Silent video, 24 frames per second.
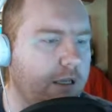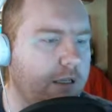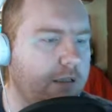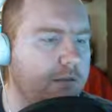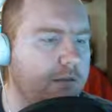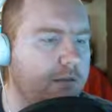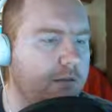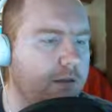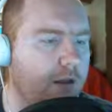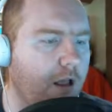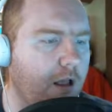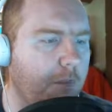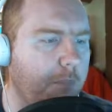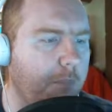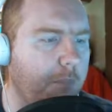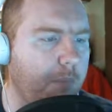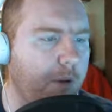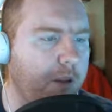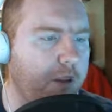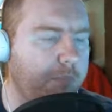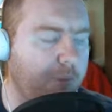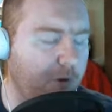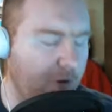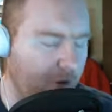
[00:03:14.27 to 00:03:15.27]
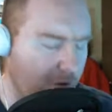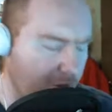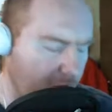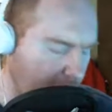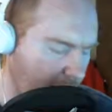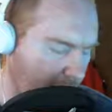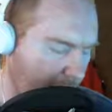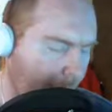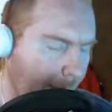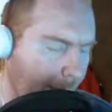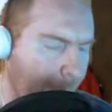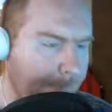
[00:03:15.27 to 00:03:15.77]
install
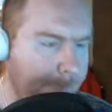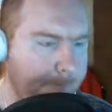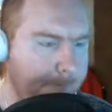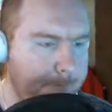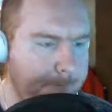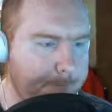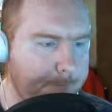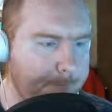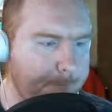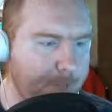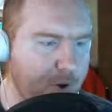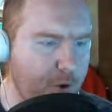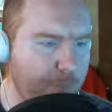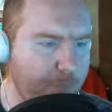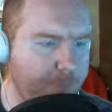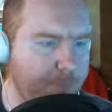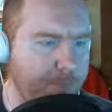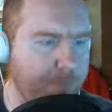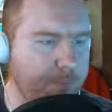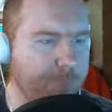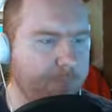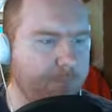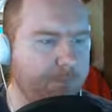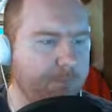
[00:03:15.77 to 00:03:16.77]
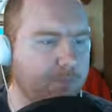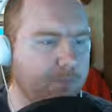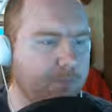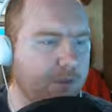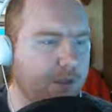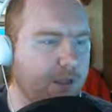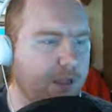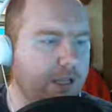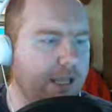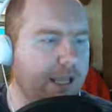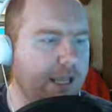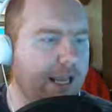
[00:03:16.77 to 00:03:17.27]
motherboard.
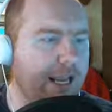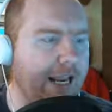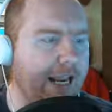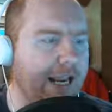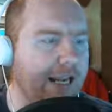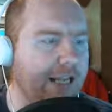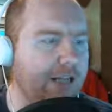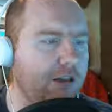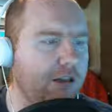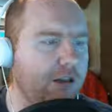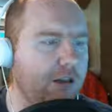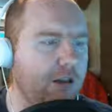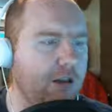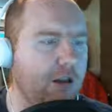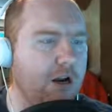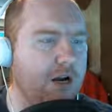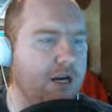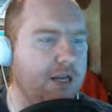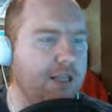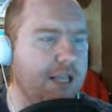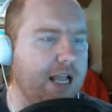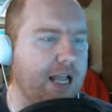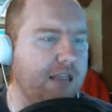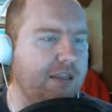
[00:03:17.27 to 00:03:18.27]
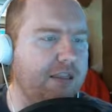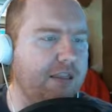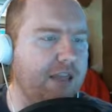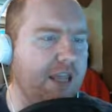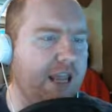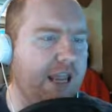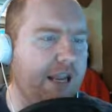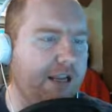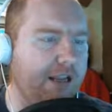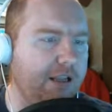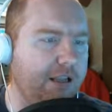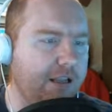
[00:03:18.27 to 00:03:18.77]
And look at that
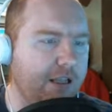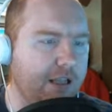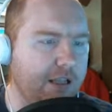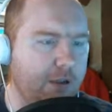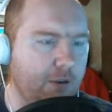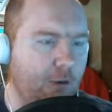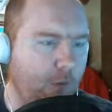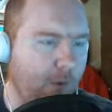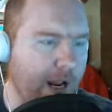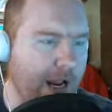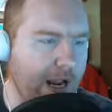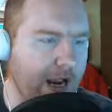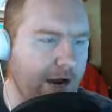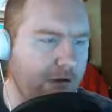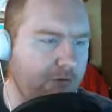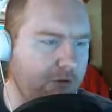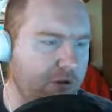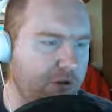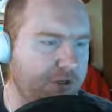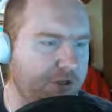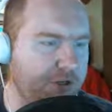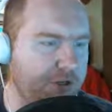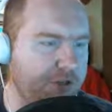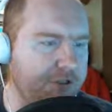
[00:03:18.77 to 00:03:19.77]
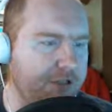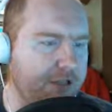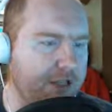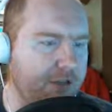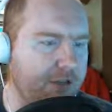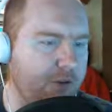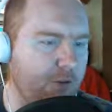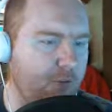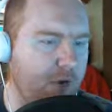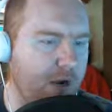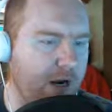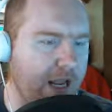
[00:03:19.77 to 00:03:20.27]
thing! Wow, looks just
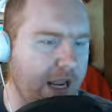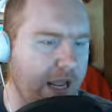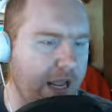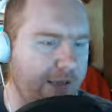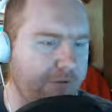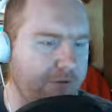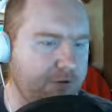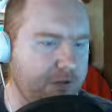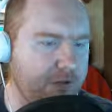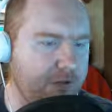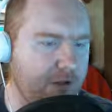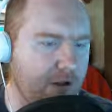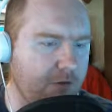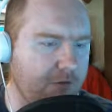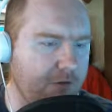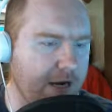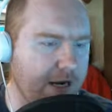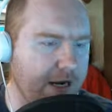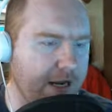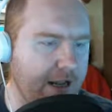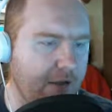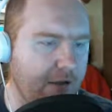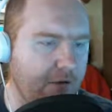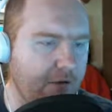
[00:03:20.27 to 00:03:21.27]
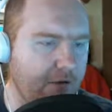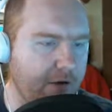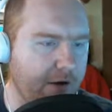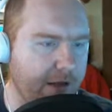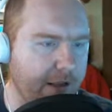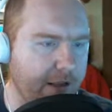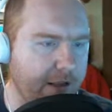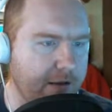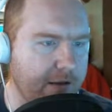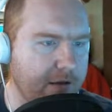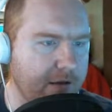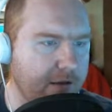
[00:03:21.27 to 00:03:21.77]
like the one I have installed right now.
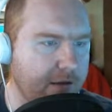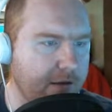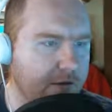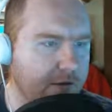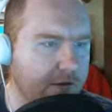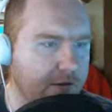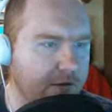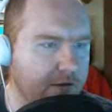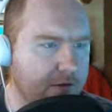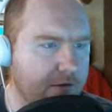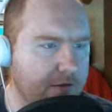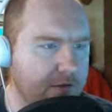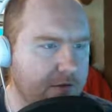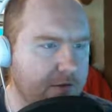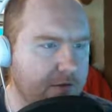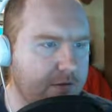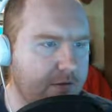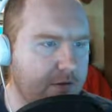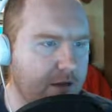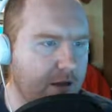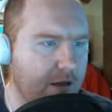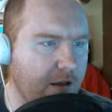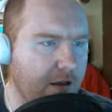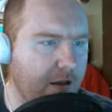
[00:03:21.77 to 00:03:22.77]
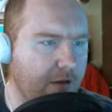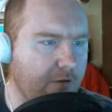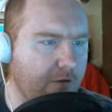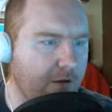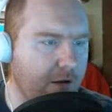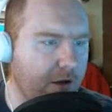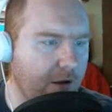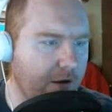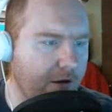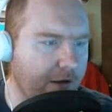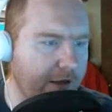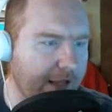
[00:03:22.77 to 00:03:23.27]
Okay. So,
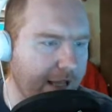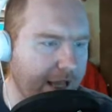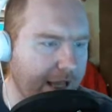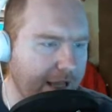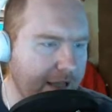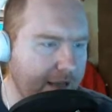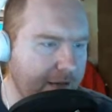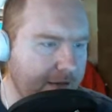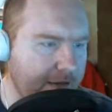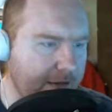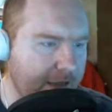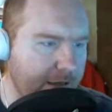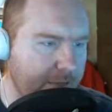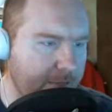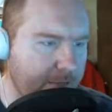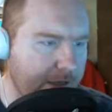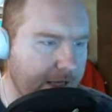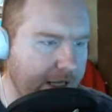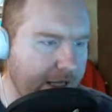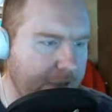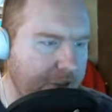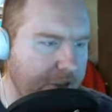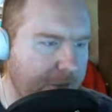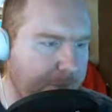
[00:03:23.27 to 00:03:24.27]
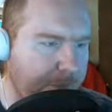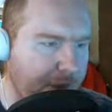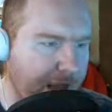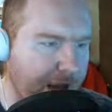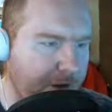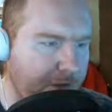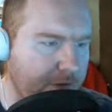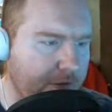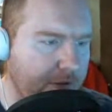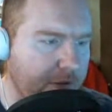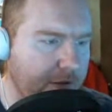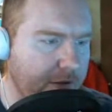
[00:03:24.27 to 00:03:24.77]
okay, then we got your
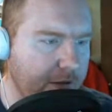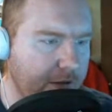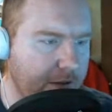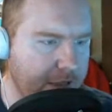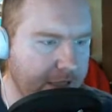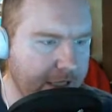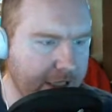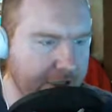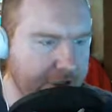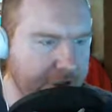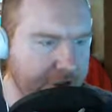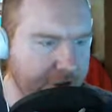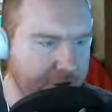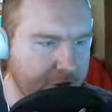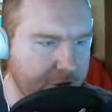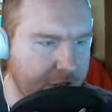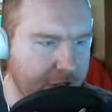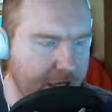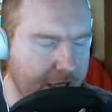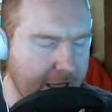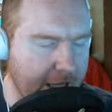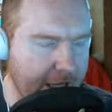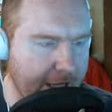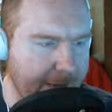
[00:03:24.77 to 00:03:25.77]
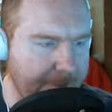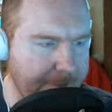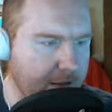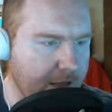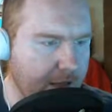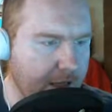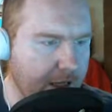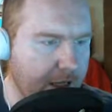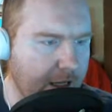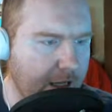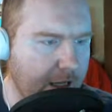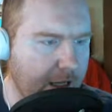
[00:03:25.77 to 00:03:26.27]
power. You got your, uh,
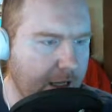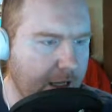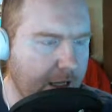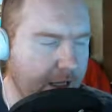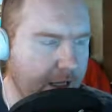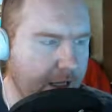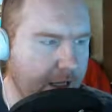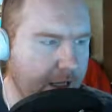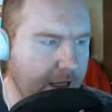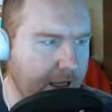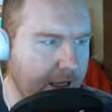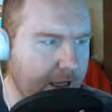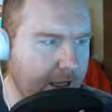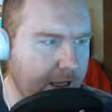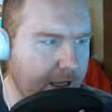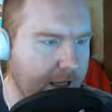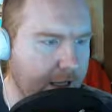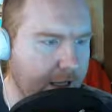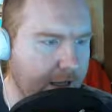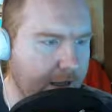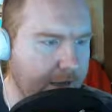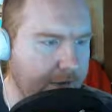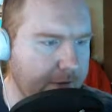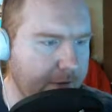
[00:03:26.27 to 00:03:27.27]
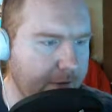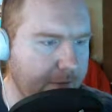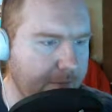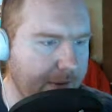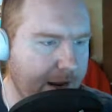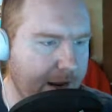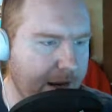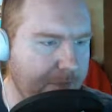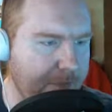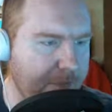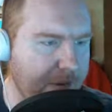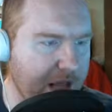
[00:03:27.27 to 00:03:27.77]
uh, your
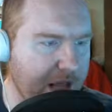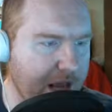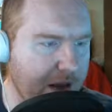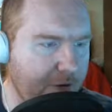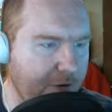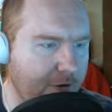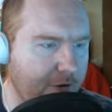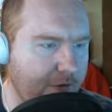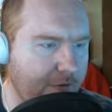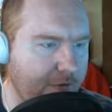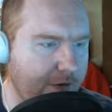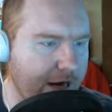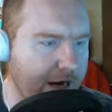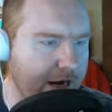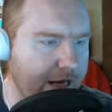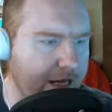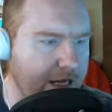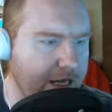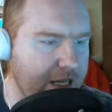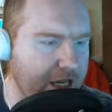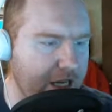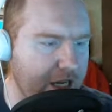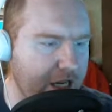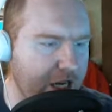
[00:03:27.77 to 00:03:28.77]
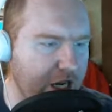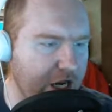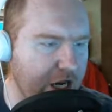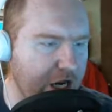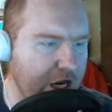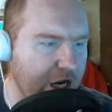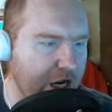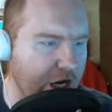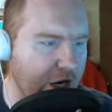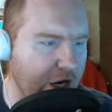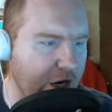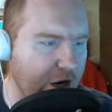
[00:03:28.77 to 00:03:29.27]
main power right
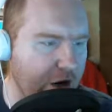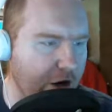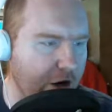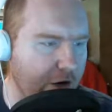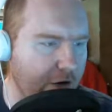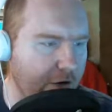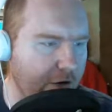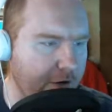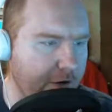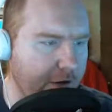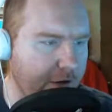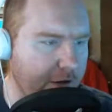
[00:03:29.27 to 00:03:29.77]
here.